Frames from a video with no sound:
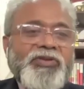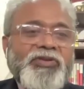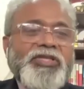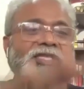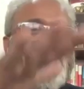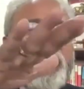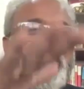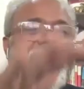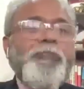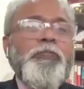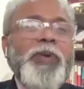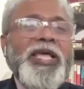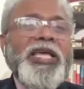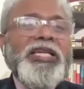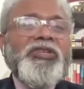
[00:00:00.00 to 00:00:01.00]
There was still
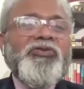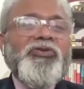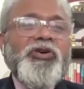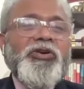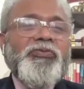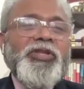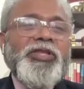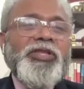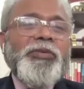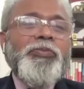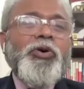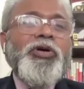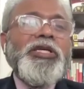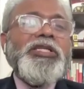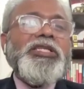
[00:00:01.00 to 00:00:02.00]
place for with the
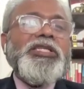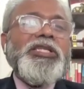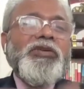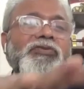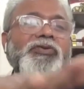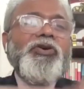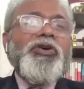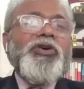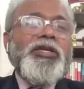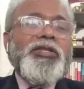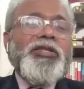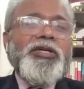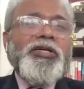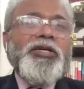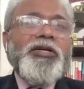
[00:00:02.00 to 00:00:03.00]
buoyancy for
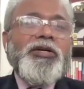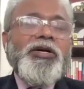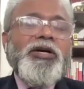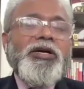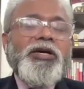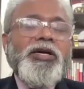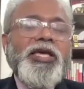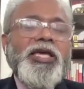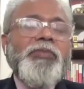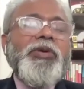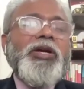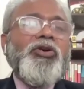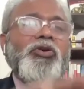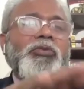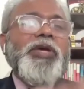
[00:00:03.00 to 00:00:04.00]
the
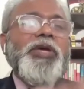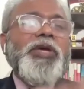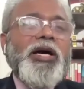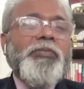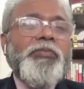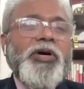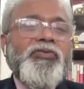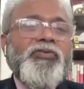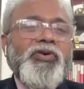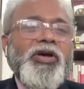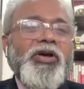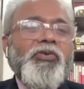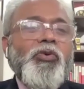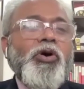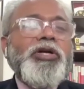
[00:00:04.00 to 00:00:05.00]
cabin to be above
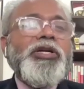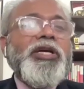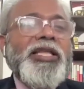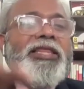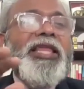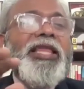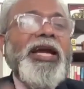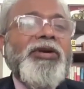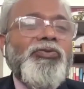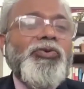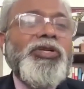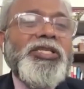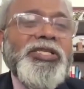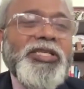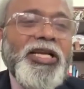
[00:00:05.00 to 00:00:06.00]
water, and that
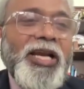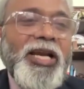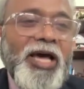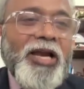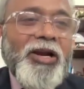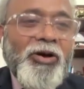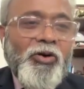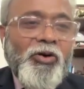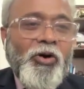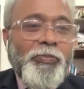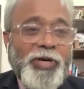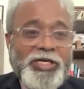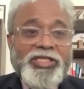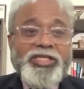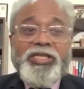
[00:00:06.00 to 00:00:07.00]
would still allow
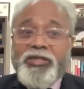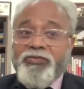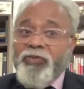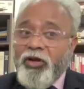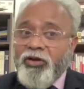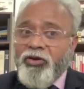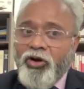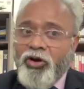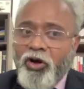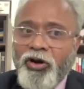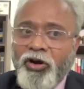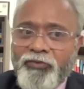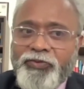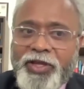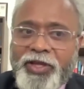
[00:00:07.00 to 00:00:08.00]
operation. Not not
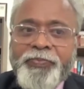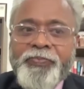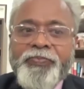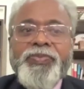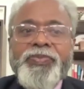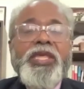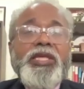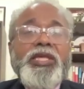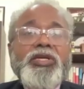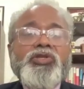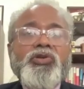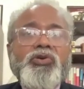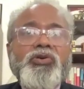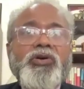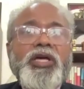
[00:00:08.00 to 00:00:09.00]
all of them.
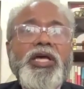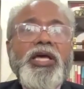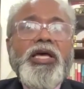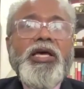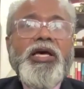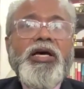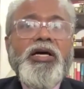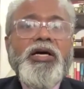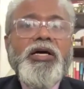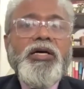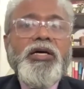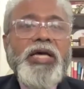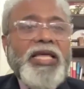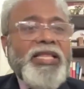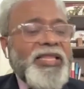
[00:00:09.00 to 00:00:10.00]
So,
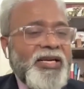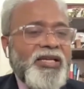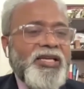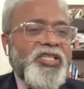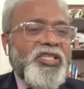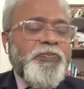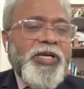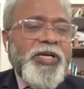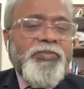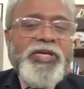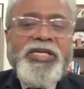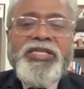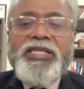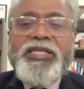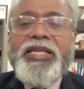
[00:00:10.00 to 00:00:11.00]
uh, and there are
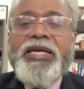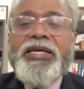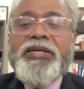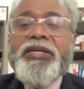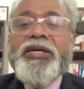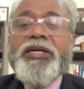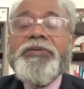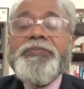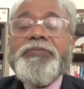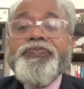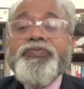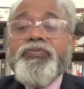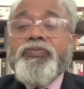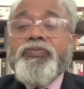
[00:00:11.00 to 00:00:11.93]
experiments in that regard.